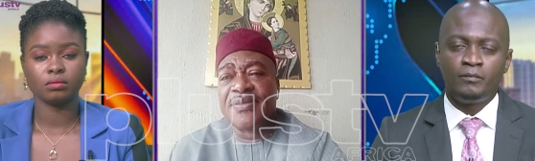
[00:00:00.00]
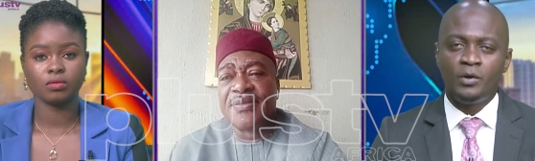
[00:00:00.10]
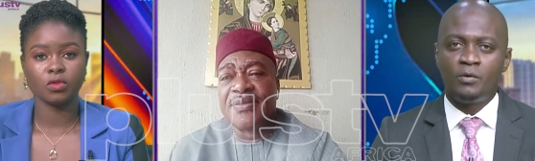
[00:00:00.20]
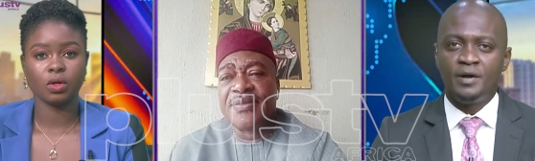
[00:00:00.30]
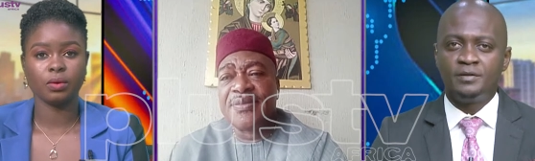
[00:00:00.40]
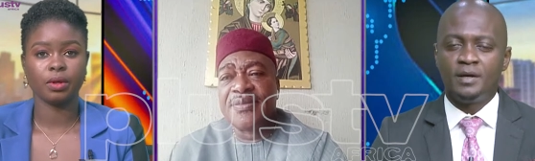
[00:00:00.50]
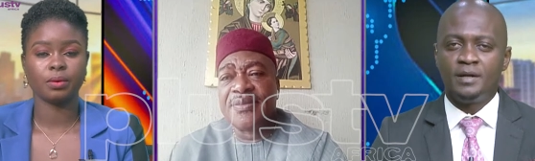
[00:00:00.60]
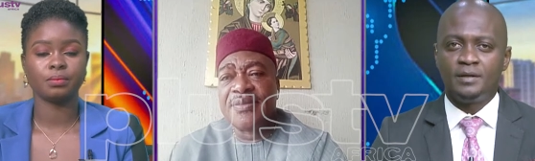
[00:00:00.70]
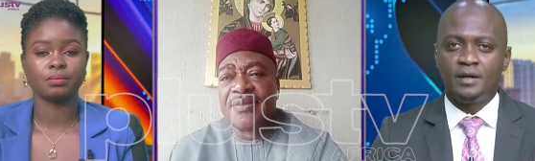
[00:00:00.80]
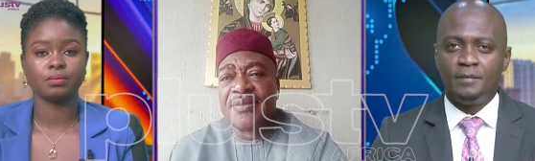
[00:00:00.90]
Speaker 1: All right,
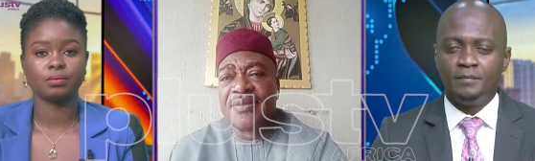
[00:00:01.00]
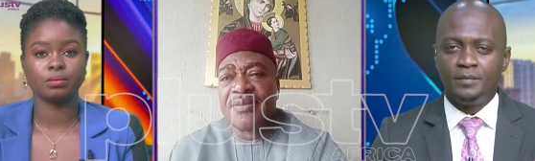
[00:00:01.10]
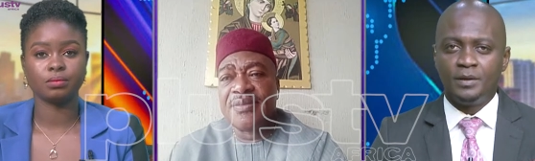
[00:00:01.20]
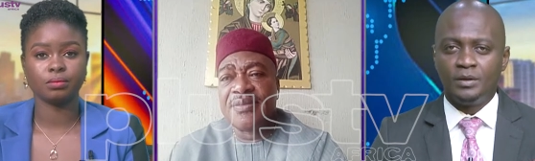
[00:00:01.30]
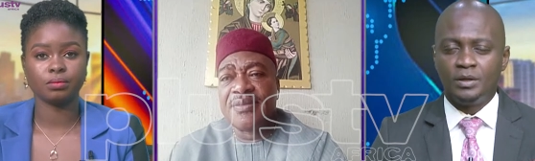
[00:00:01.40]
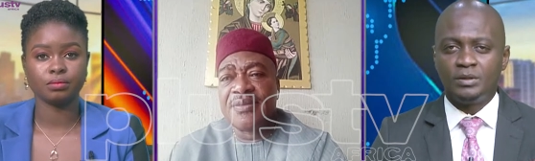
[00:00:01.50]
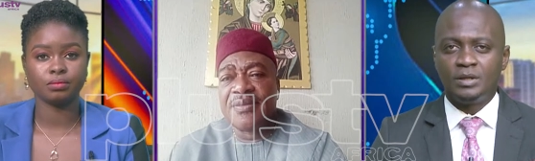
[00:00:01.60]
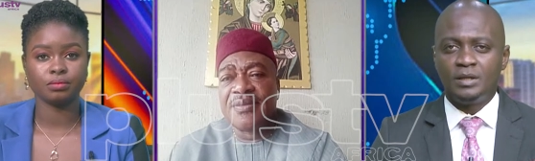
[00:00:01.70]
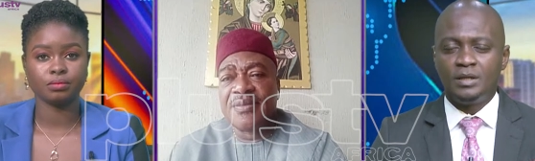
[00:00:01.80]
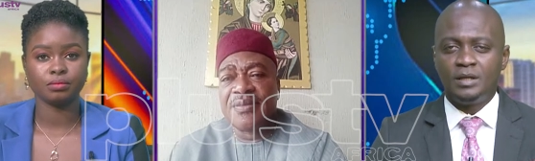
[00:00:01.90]
and um,
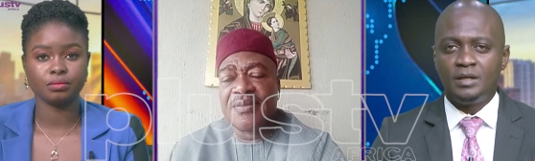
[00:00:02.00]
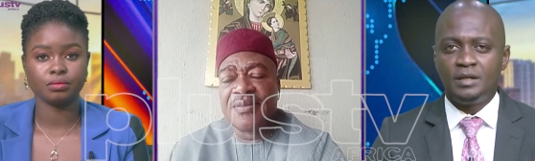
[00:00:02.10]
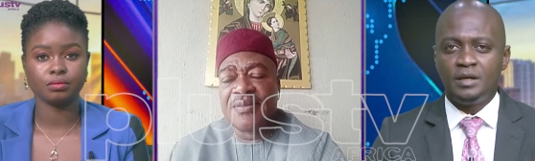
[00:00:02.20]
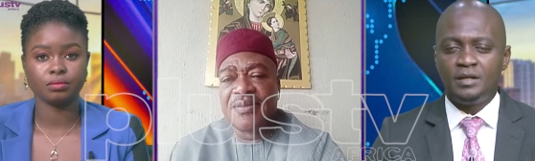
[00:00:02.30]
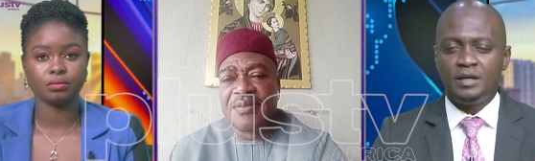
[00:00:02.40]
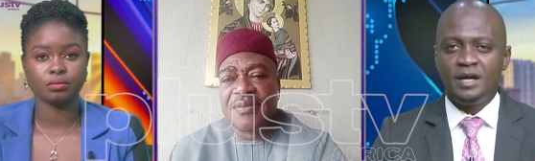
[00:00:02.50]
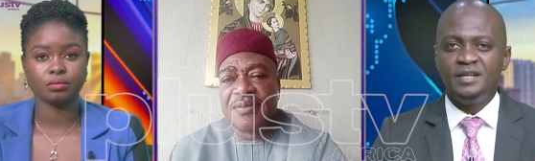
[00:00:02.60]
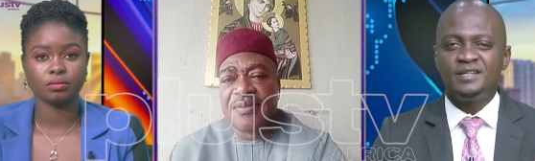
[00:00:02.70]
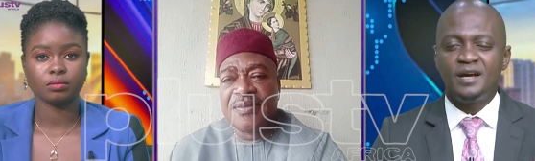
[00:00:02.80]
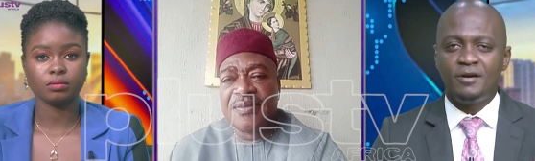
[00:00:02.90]
in in the
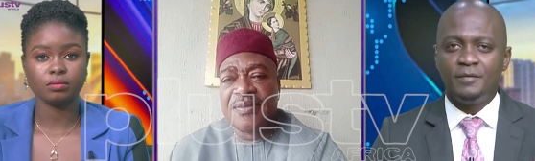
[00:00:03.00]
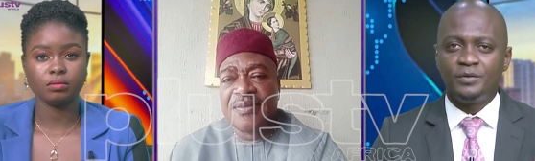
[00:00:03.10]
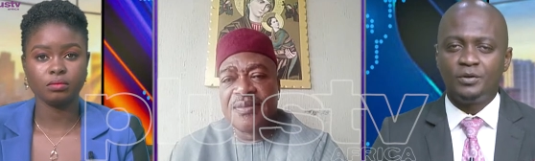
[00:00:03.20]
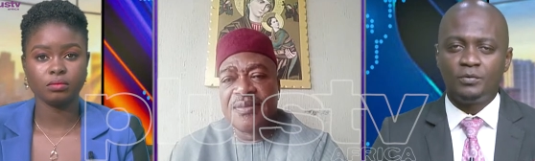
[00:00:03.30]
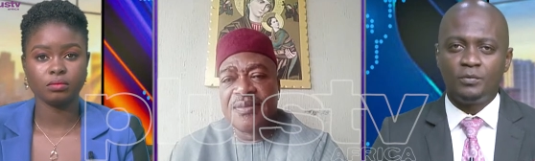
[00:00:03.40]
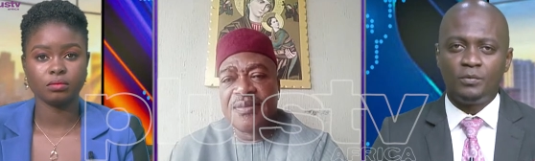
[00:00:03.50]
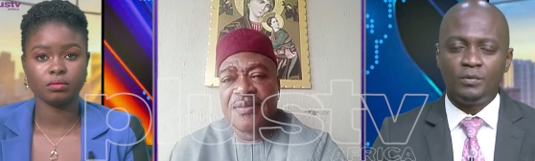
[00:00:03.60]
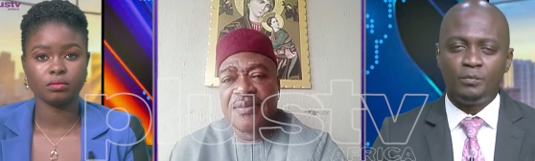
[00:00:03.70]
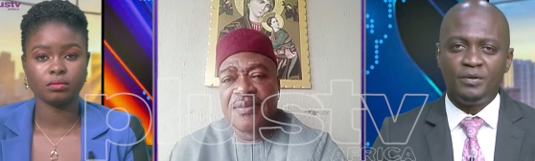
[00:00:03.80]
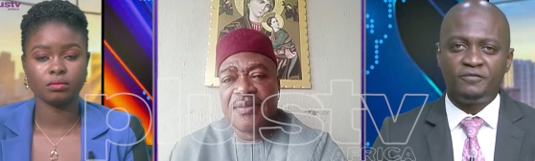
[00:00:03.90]
interim, you
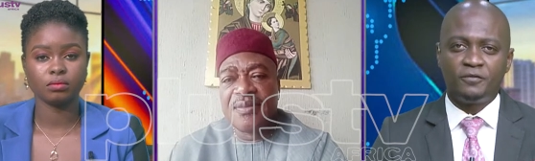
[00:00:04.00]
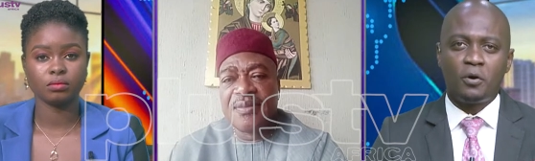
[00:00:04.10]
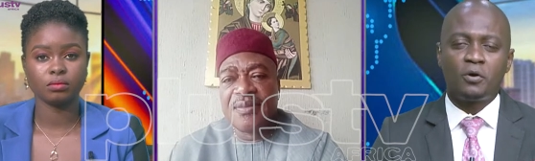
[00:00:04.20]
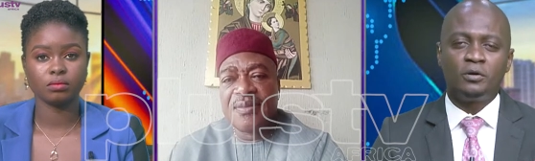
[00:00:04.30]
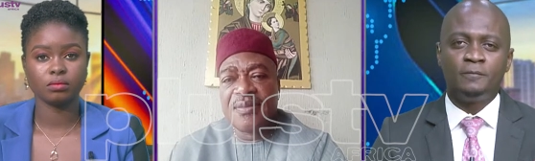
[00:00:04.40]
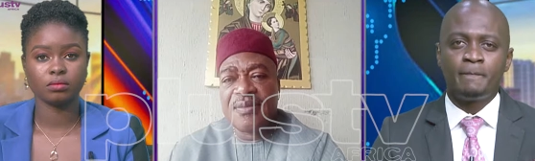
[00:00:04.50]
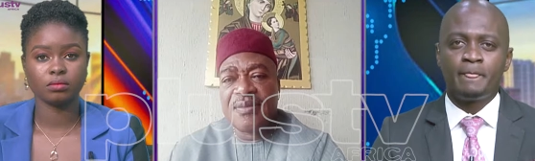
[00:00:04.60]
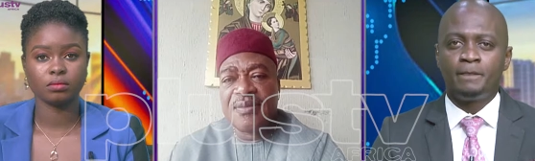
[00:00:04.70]
know, before